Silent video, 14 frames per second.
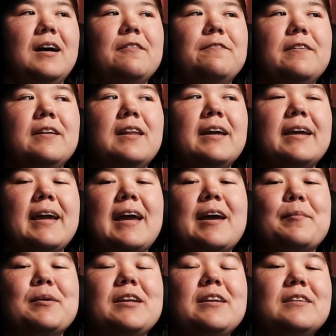I feel like
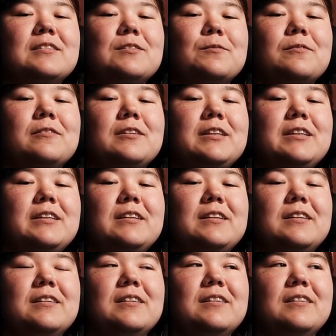Amity doesn't really,
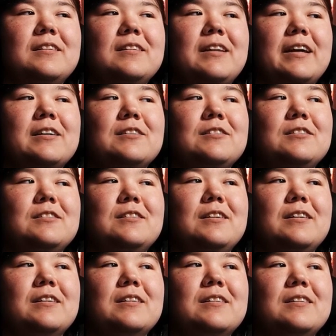like,
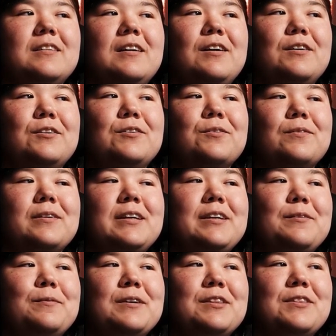
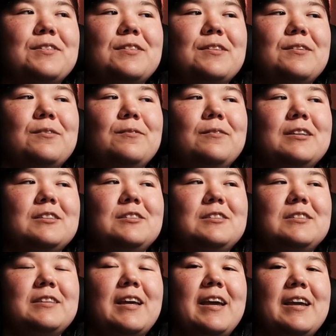agree with what
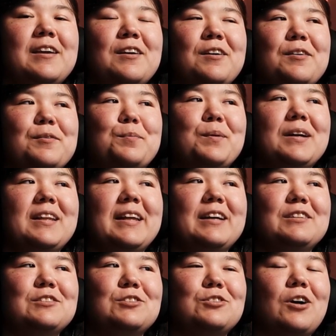she's saying, but like
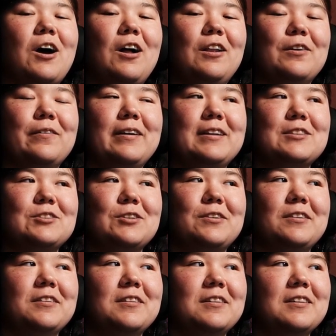just tolerates her.